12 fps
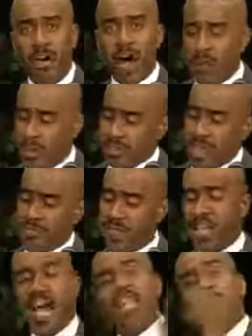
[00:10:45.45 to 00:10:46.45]
Others of
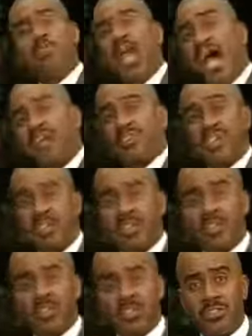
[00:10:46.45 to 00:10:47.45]
you got a black
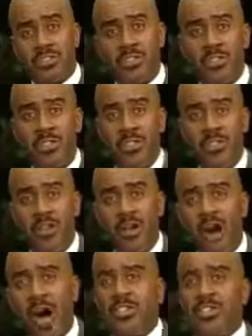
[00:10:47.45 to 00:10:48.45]
Jesus. That's right.
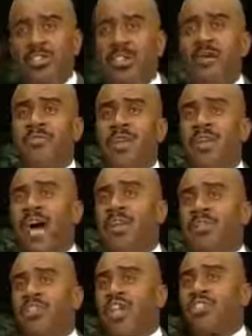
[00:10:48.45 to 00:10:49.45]
Others of you
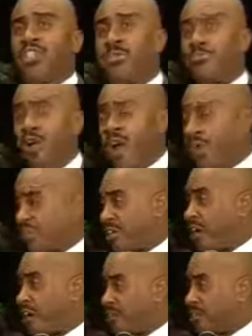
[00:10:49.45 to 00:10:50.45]
got a gingerbread
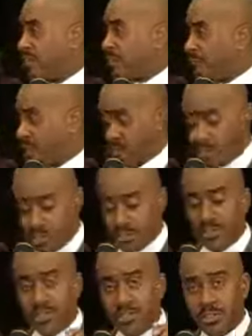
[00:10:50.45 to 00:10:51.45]
color
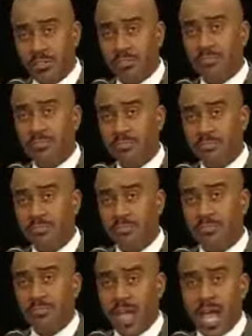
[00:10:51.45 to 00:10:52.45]
Jesus. That's
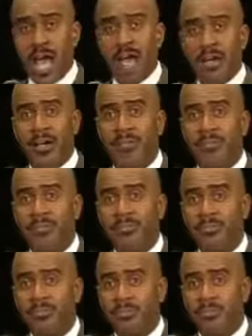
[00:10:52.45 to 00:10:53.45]
right. Huh?
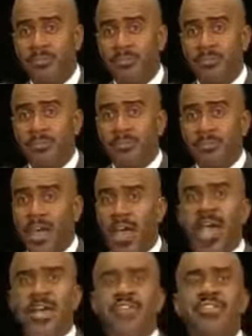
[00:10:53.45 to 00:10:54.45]
Amen.
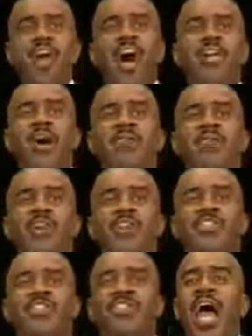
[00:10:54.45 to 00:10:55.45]
And none of
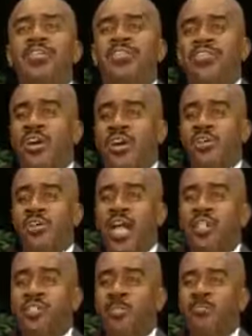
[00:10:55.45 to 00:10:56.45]
the statues
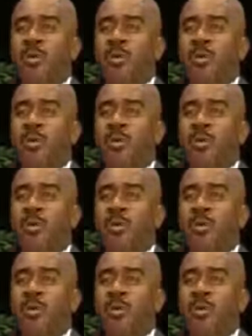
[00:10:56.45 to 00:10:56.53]
that's